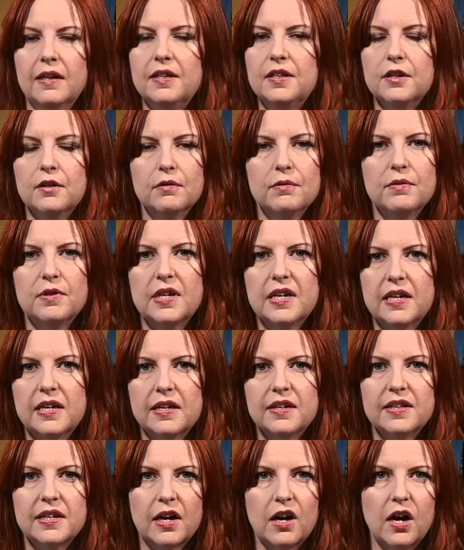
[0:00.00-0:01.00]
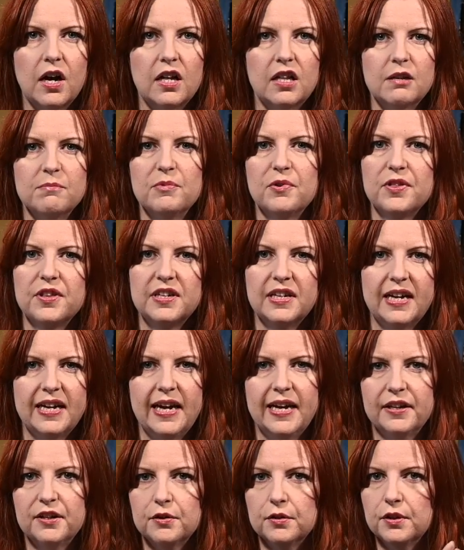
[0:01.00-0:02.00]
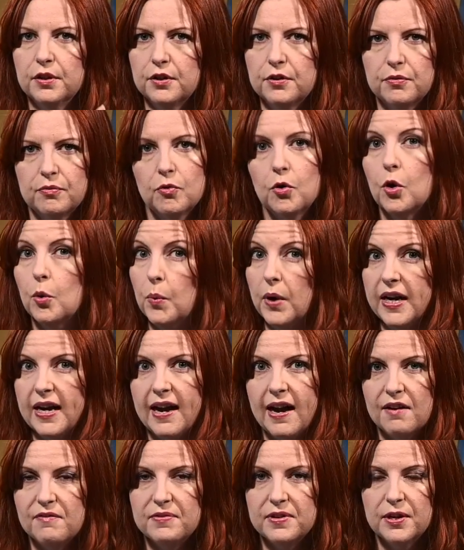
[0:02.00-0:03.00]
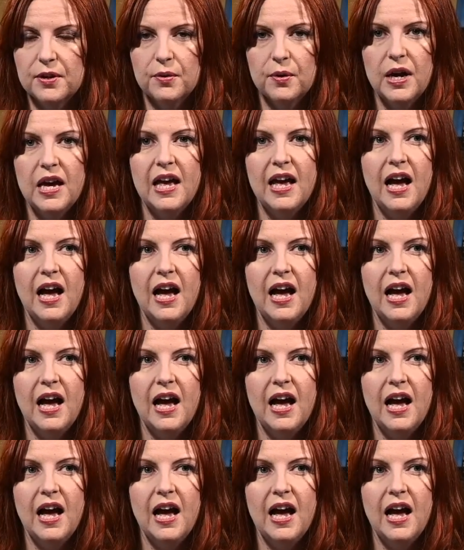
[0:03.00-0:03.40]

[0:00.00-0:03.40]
the column or the diagonal or what have you.